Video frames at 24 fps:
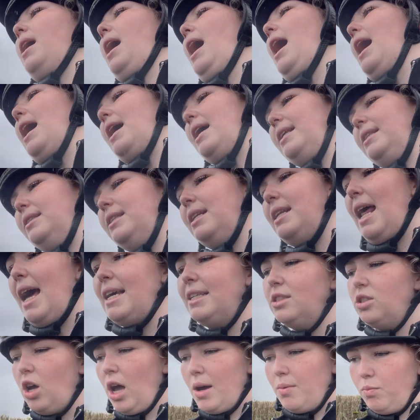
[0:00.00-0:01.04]
the
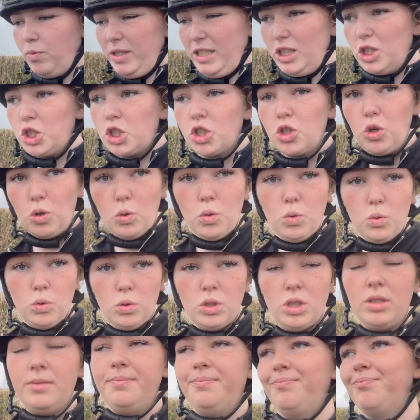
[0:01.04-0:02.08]
last time we
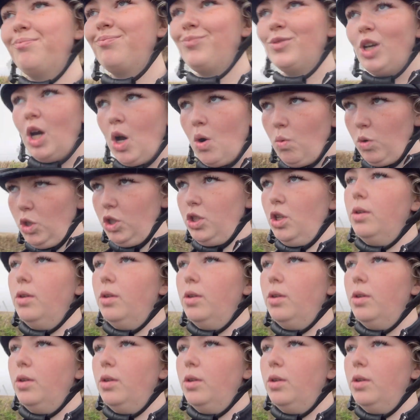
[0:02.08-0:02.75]
schooled was